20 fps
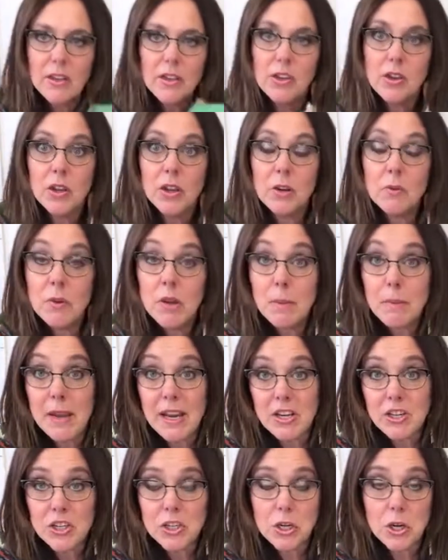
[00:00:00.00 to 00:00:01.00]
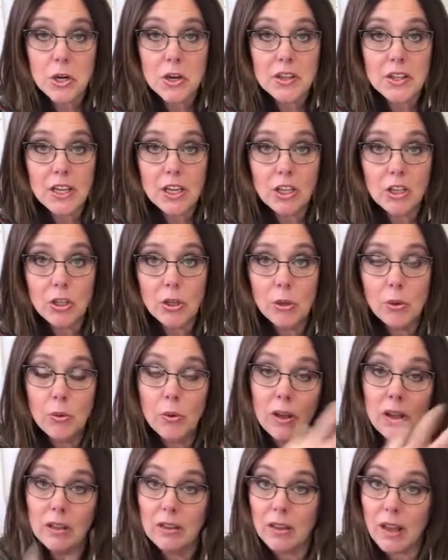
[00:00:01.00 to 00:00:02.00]
then you're going to want to make sure that
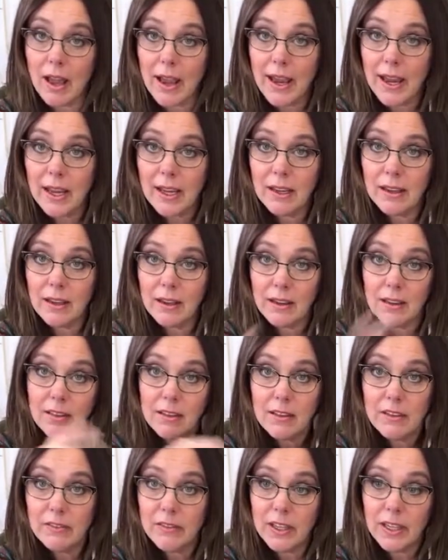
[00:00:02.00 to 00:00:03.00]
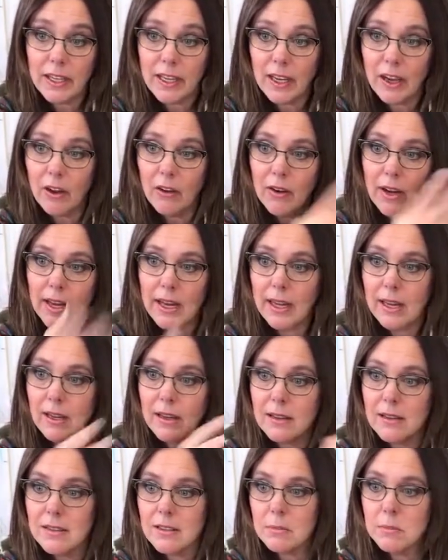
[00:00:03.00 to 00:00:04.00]
you like the video
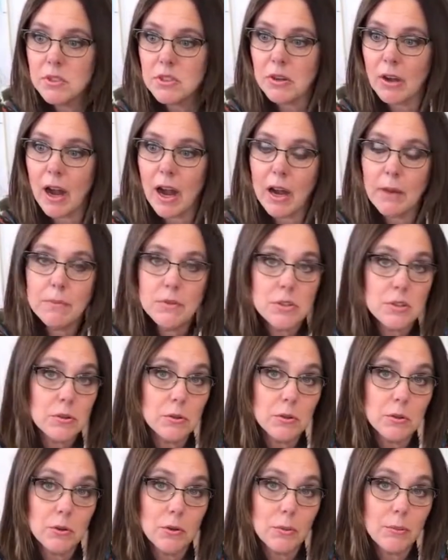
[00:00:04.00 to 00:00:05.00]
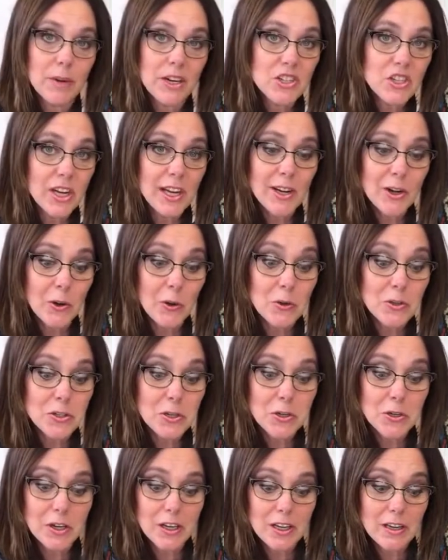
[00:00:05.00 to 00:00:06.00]
and subscribe to my channel so
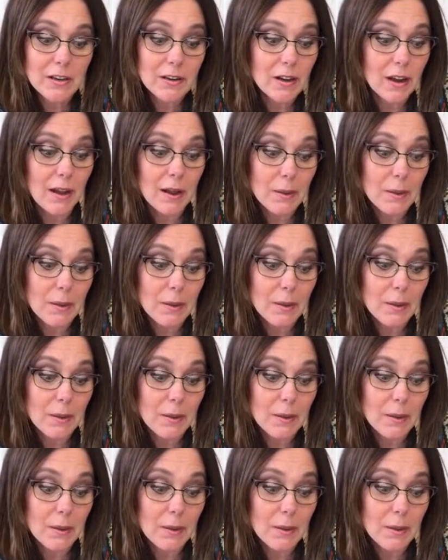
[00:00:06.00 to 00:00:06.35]
you can